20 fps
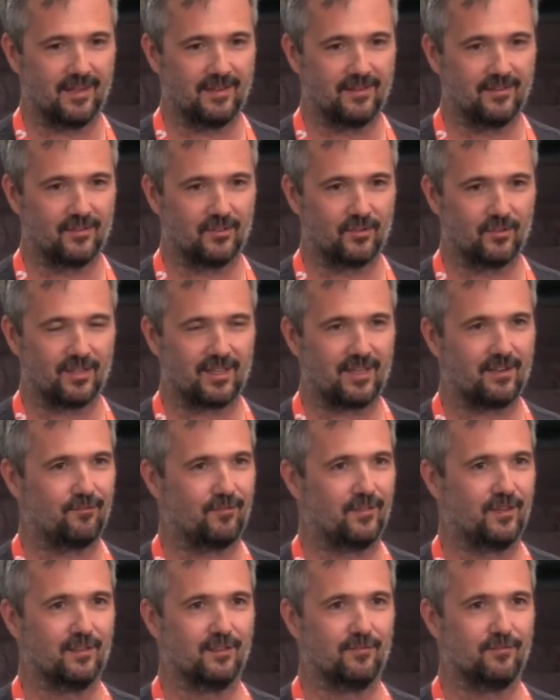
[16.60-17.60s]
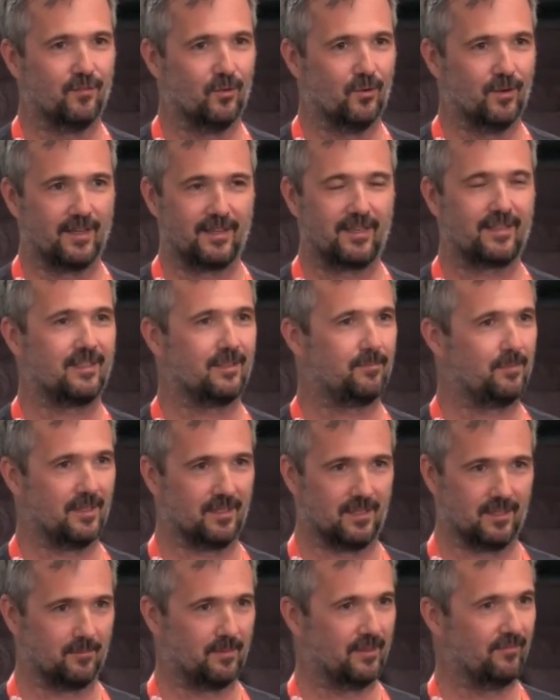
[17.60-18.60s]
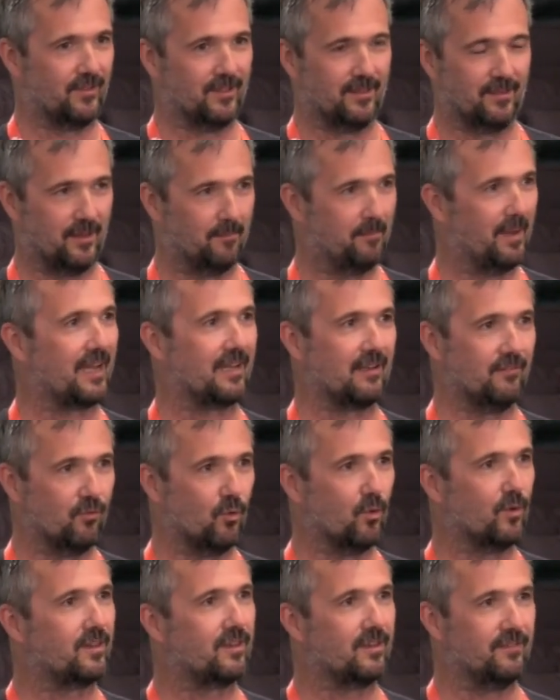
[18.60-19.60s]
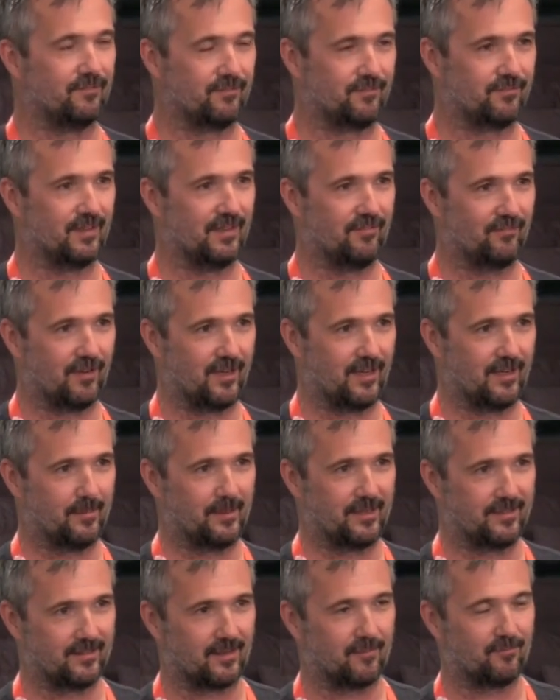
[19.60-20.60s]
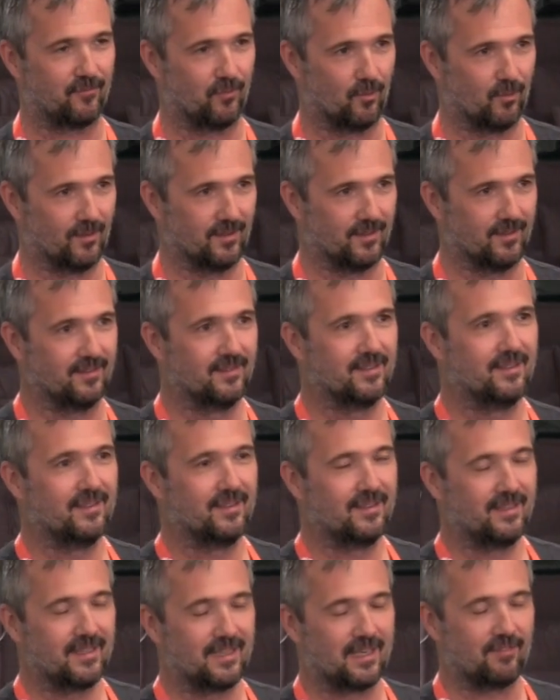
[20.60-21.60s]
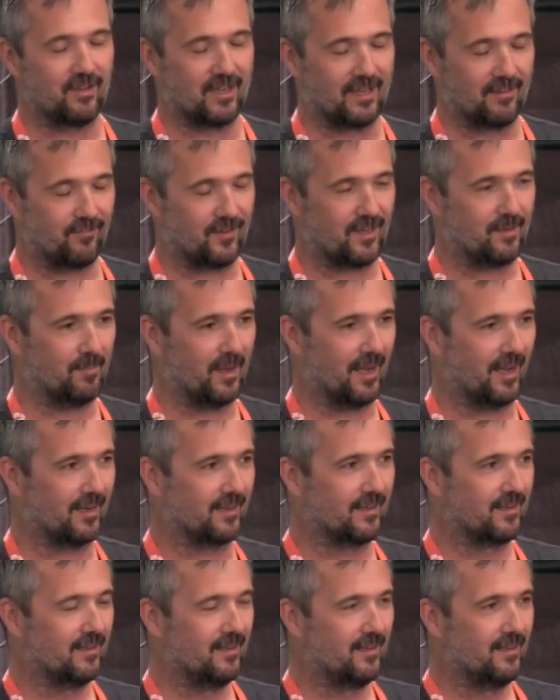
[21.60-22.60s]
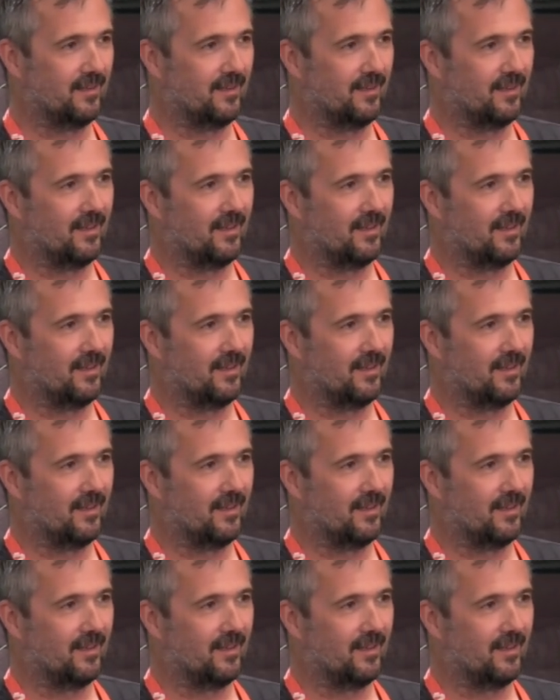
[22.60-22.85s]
and sort of get a feel for. I'd like this to be a little bit of a back and forth if anybody's up for giving any feedback.